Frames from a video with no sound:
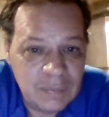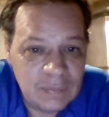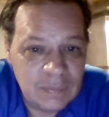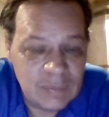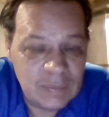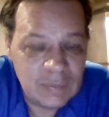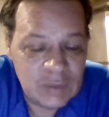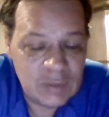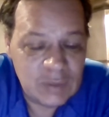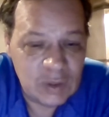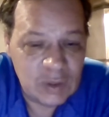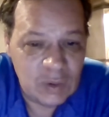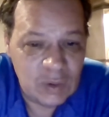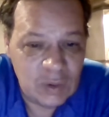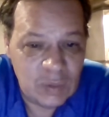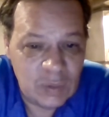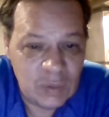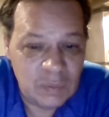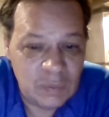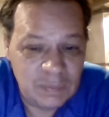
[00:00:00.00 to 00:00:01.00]

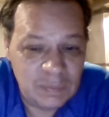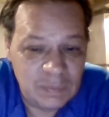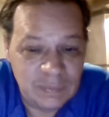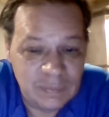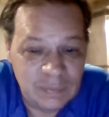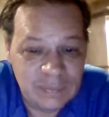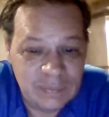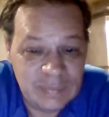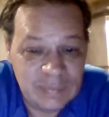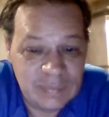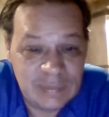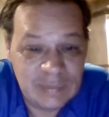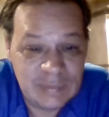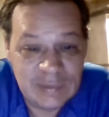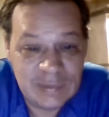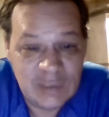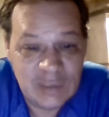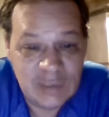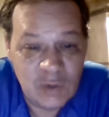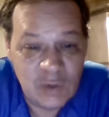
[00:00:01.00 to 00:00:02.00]
So,
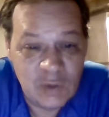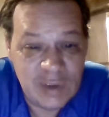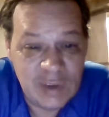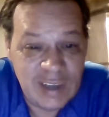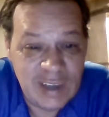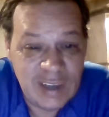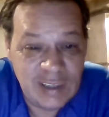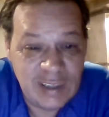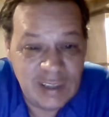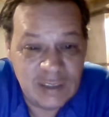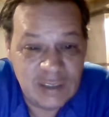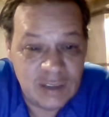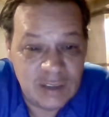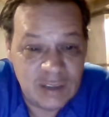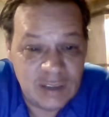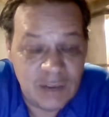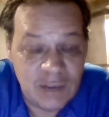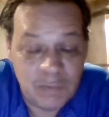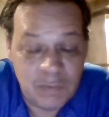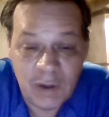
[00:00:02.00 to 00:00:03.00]
COVID 19 is
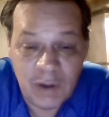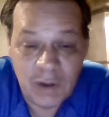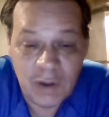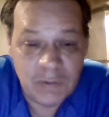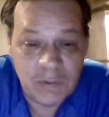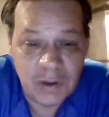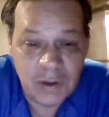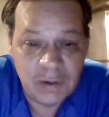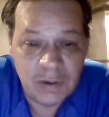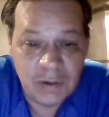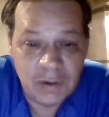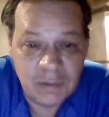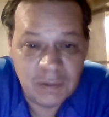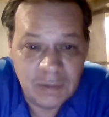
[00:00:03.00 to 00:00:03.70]
not my friend.